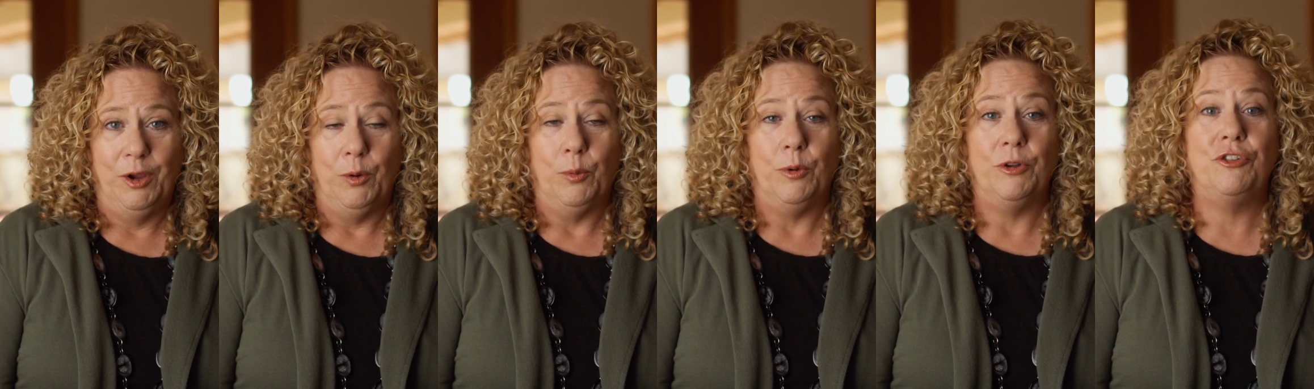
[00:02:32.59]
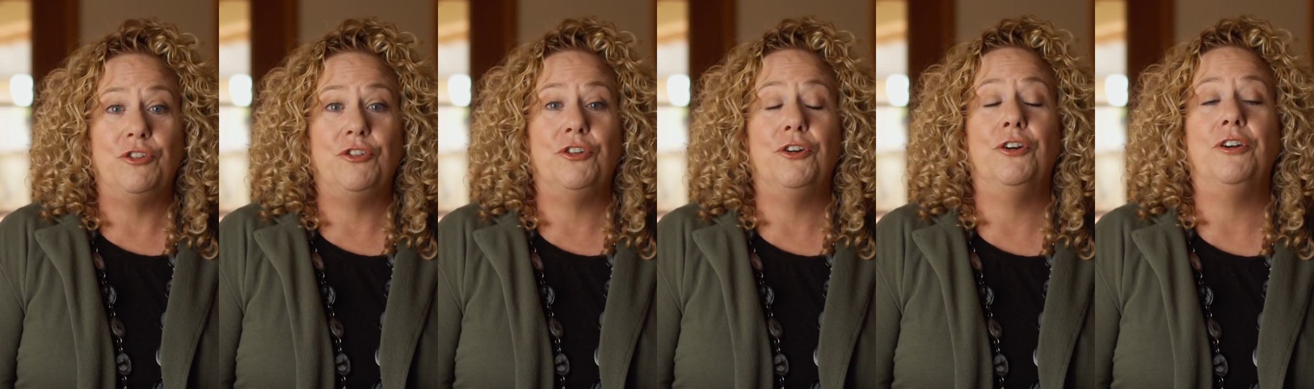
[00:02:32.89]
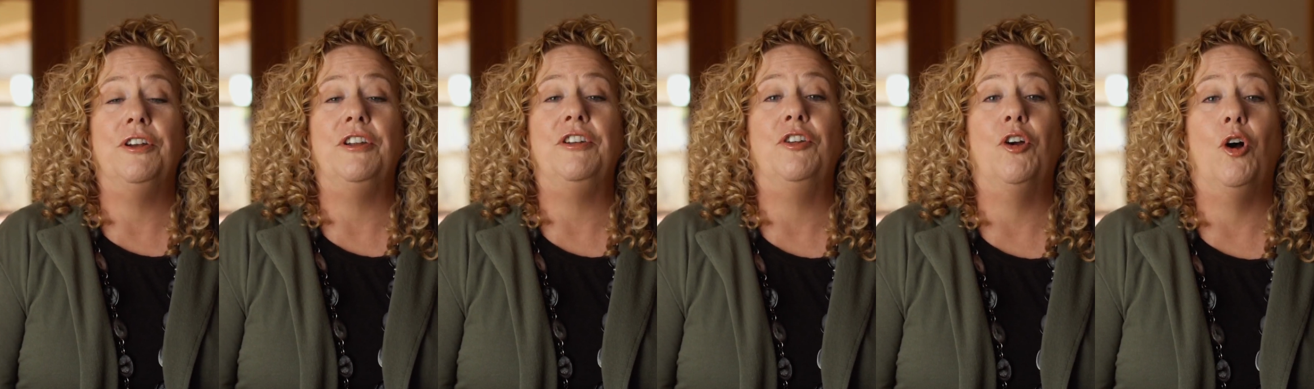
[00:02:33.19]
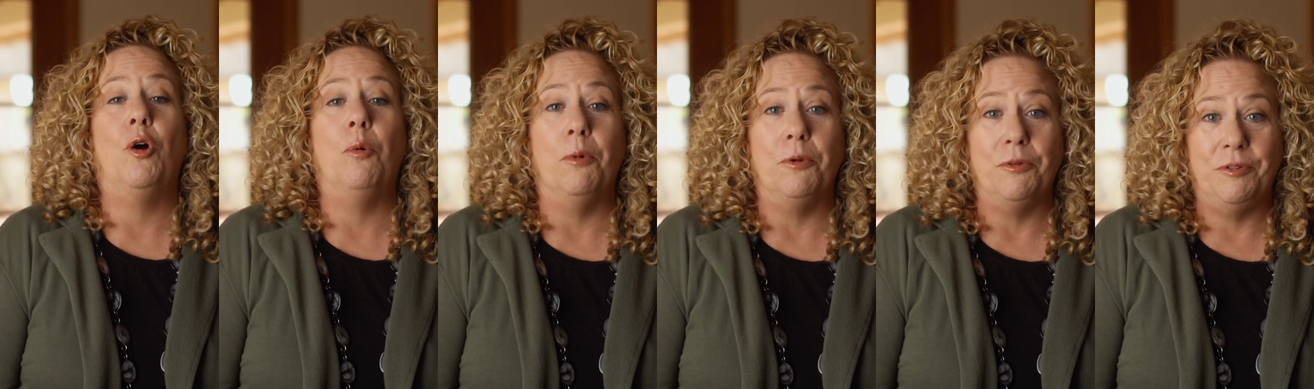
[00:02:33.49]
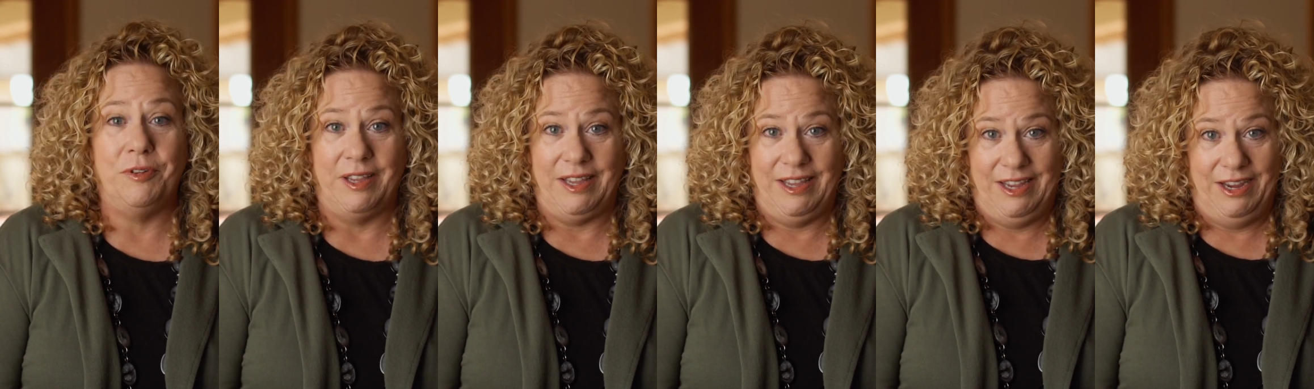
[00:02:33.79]
which turned into
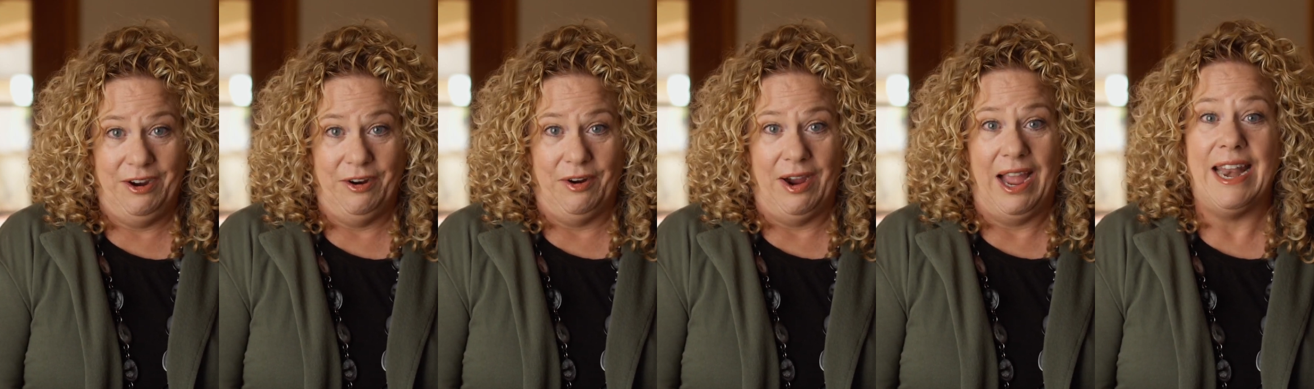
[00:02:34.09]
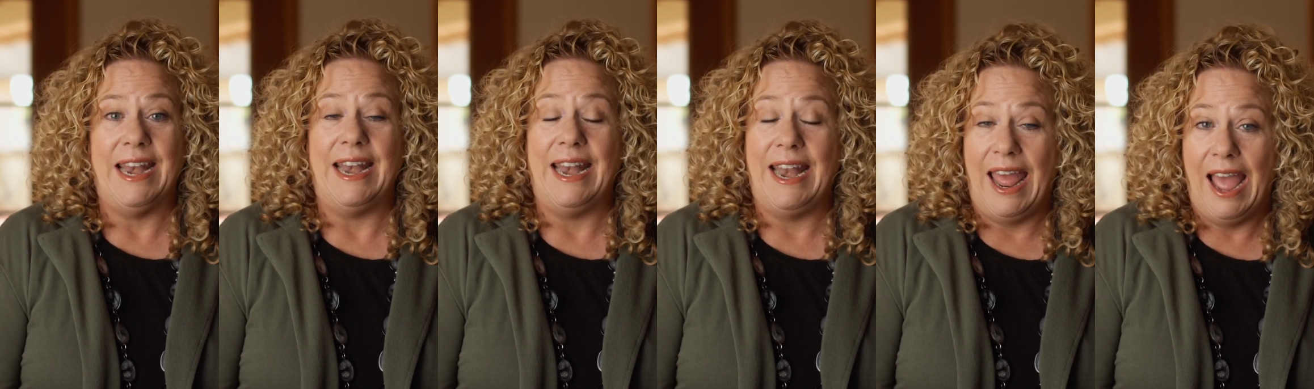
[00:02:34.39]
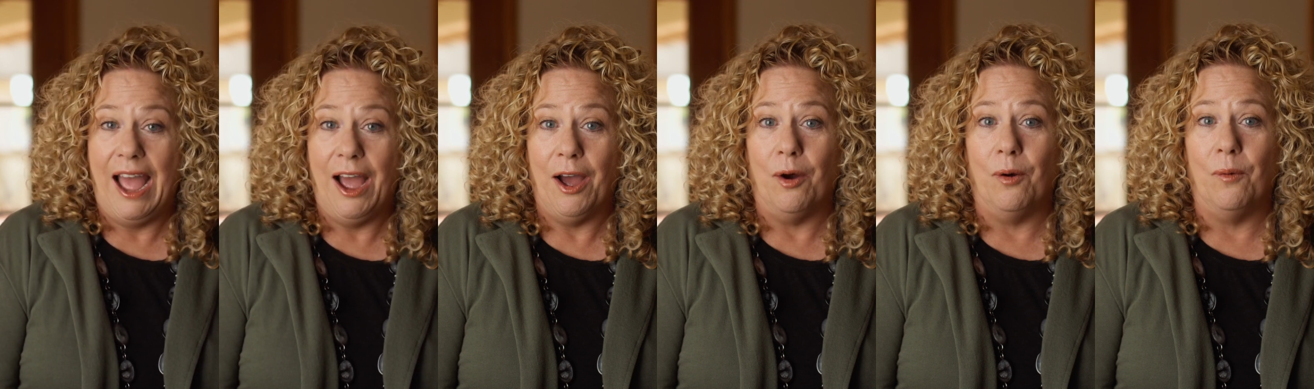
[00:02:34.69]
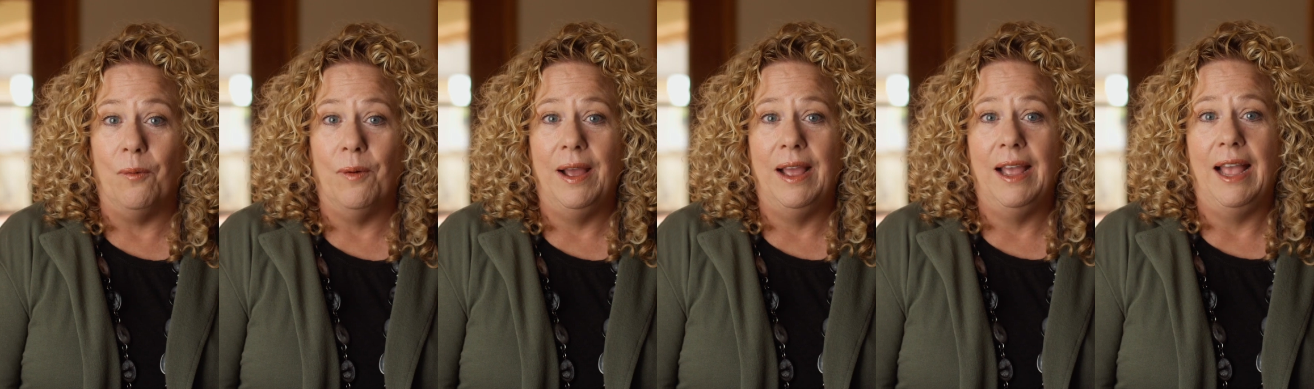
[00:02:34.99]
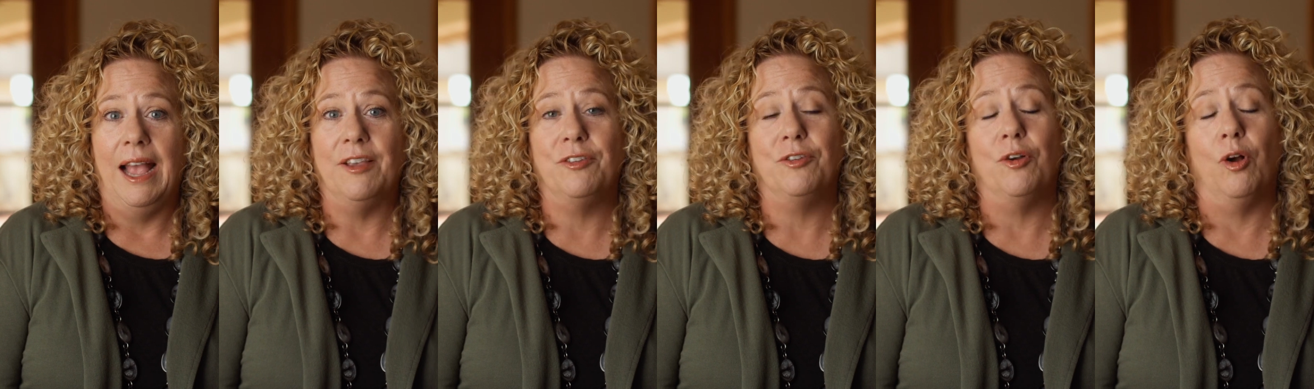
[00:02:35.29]
almost a year, and now
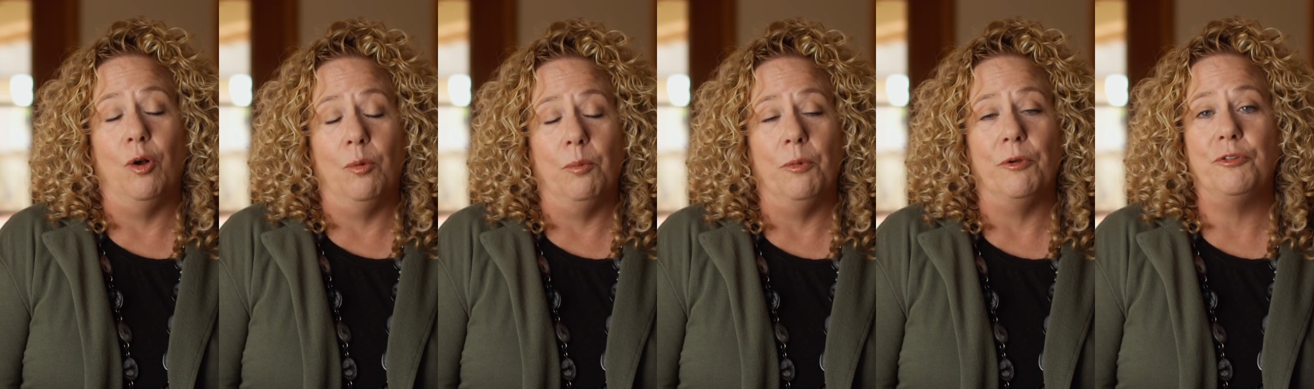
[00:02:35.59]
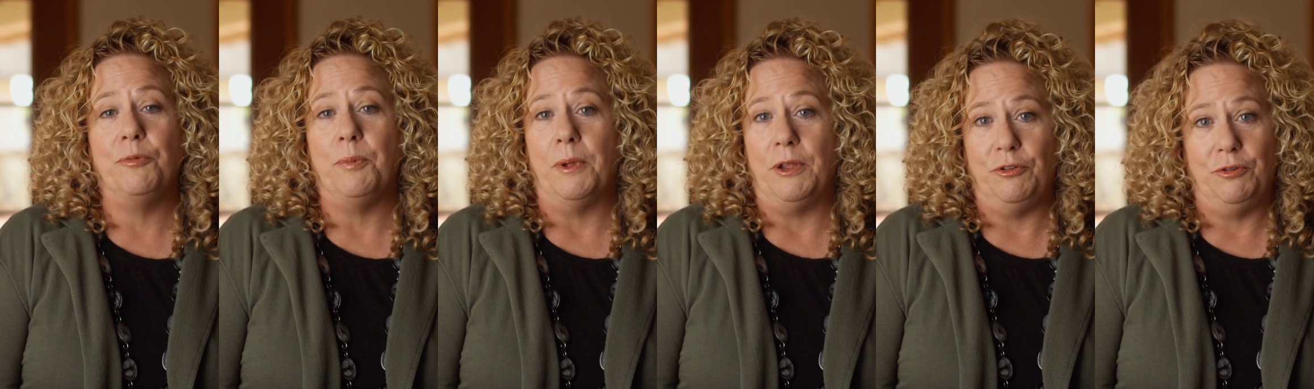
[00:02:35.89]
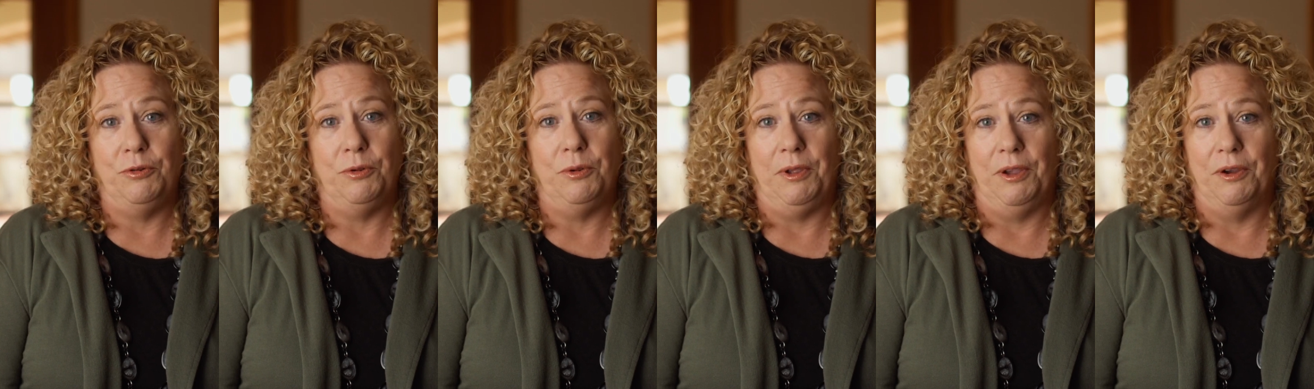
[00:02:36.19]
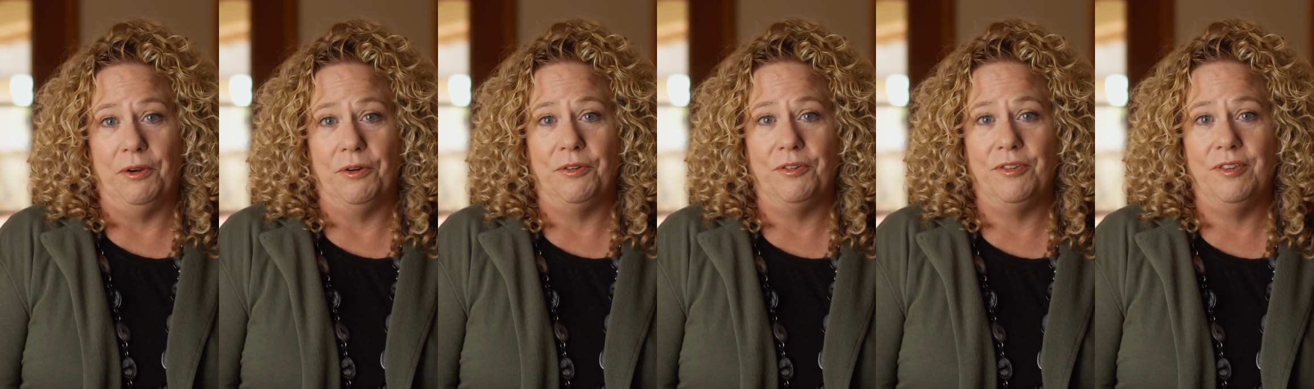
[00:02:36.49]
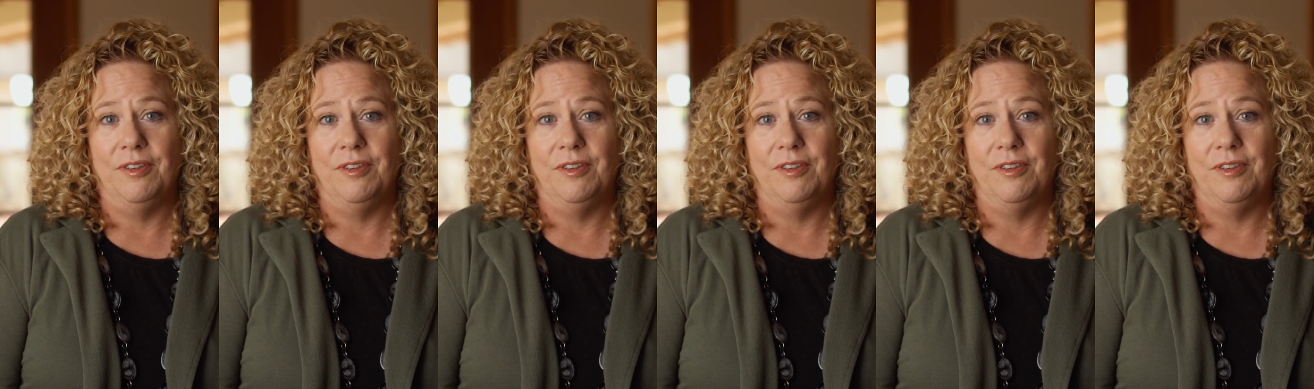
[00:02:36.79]
has almost been 2 years.